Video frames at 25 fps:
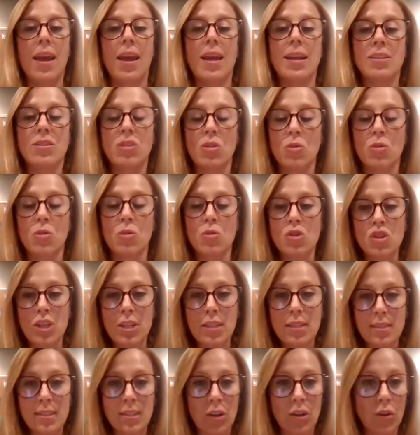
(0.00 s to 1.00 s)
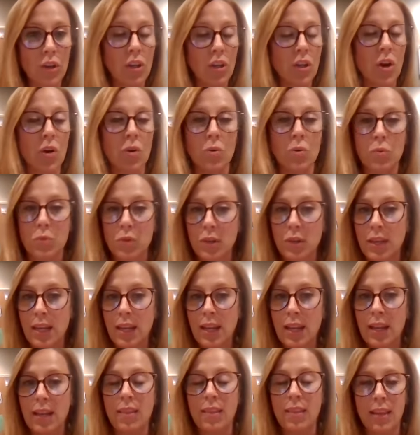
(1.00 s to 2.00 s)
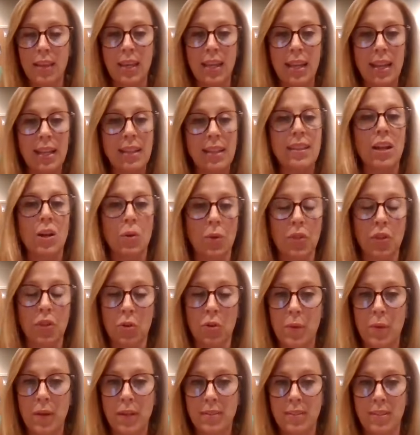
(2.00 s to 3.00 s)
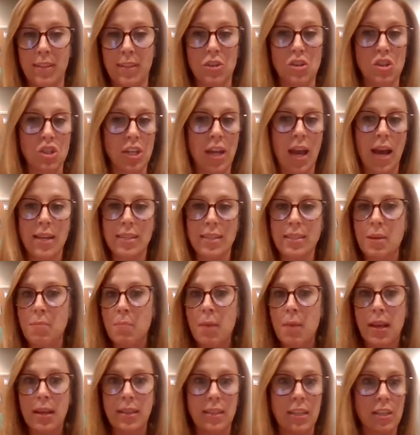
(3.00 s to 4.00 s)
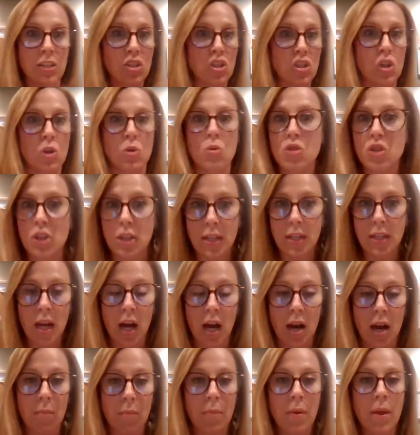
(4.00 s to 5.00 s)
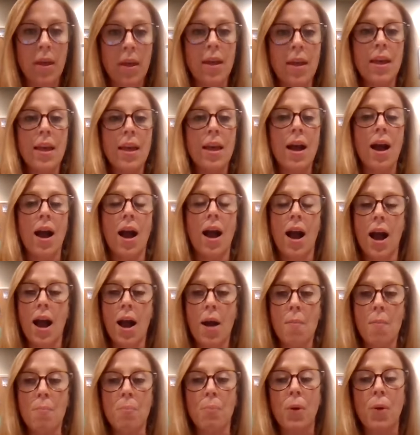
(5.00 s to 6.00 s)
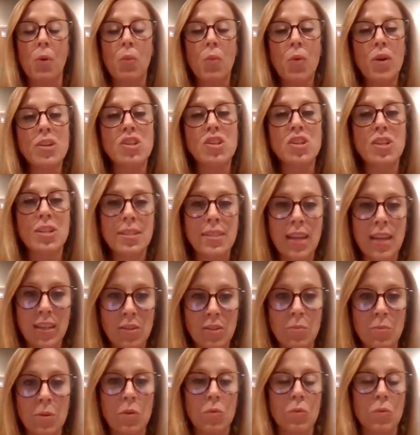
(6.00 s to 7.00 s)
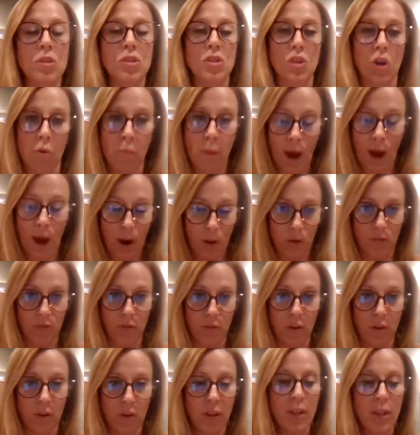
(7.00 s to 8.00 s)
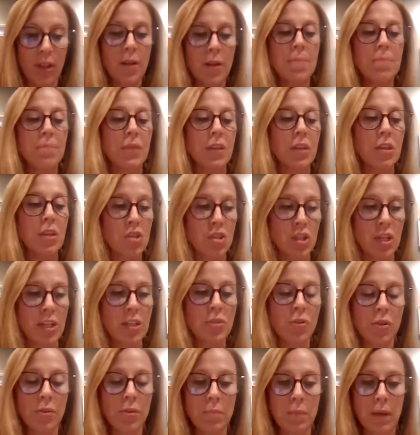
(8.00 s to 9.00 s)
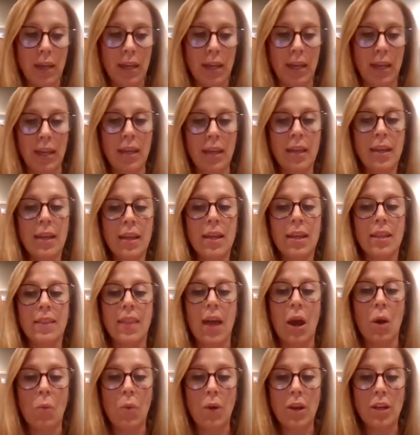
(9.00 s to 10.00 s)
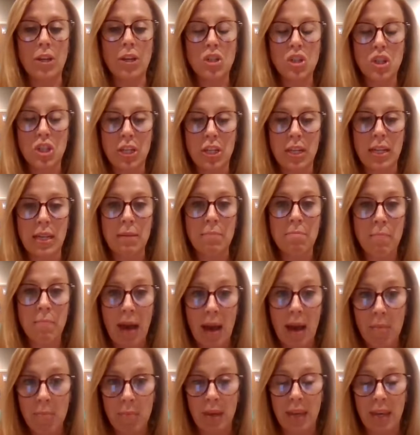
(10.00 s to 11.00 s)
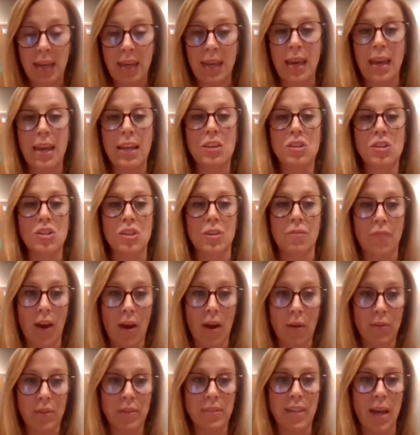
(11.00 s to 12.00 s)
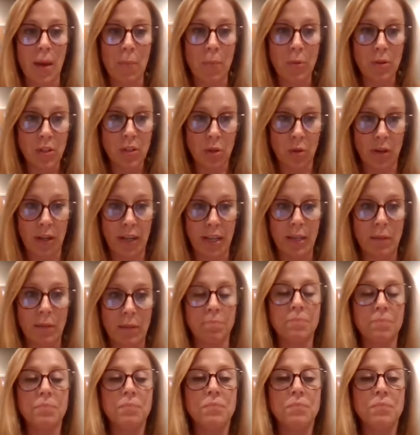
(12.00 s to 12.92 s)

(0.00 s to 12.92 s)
And so she's still, getting there with her business. She hasn't made this huge income, but what she said to me was so powerful. She told me that when she met me and she found this opportunity,